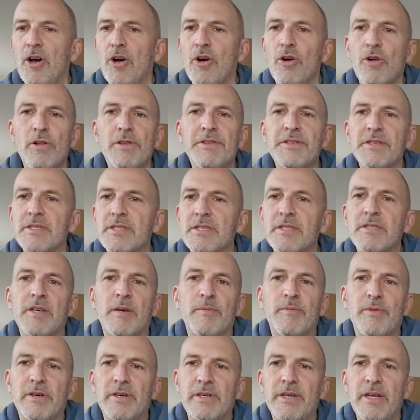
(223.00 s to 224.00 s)
old and
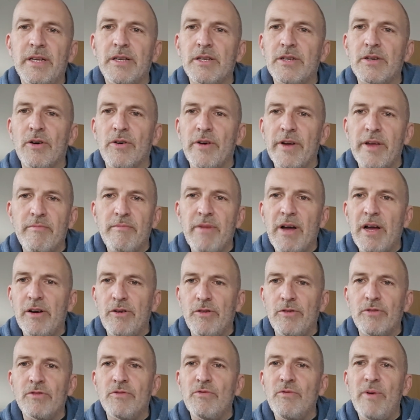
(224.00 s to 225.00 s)
stubborn and going my
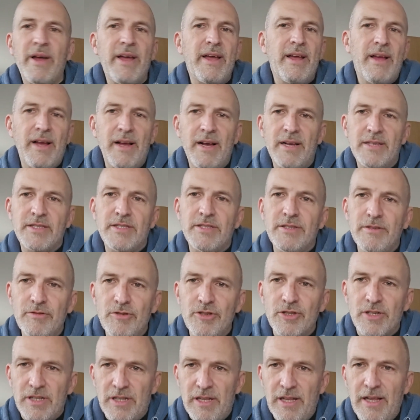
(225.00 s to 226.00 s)
own way as
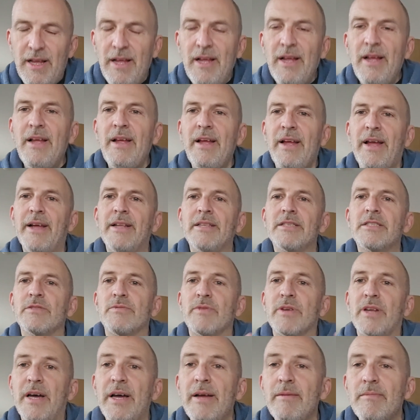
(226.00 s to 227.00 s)
usual. And so
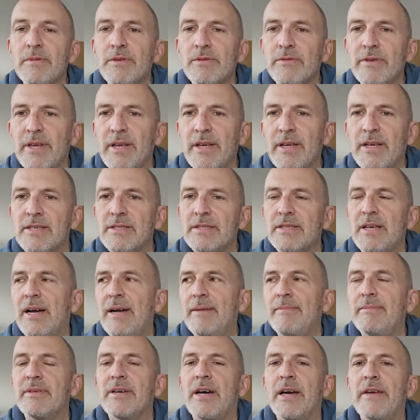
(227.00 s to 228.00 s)
what I'm doing is
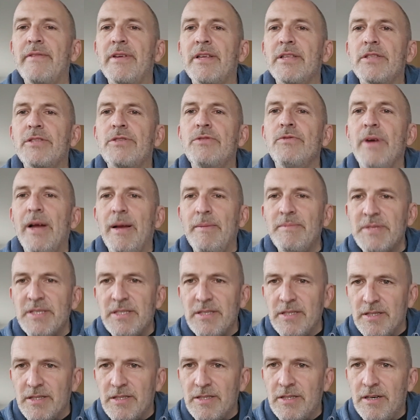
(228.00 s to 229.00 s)
I'm diving two
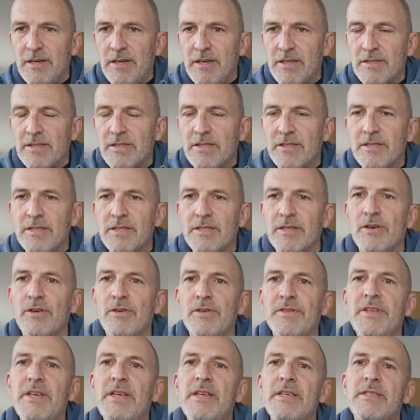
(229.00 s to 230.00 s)
MCCRs.
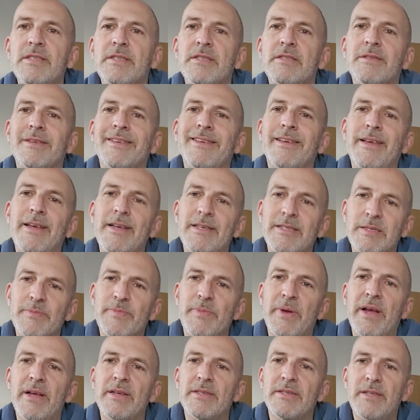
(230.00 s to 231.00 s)
So these
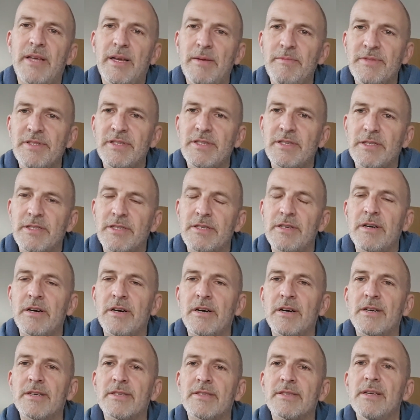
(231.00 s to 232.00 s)
KISS-based
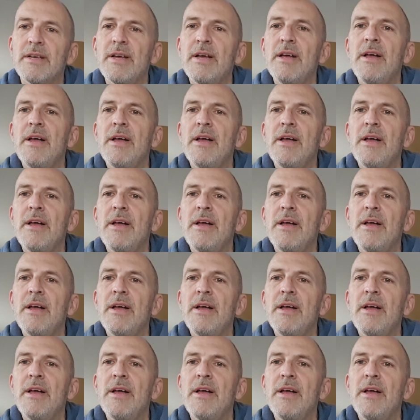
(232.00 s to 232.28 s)
MCCRs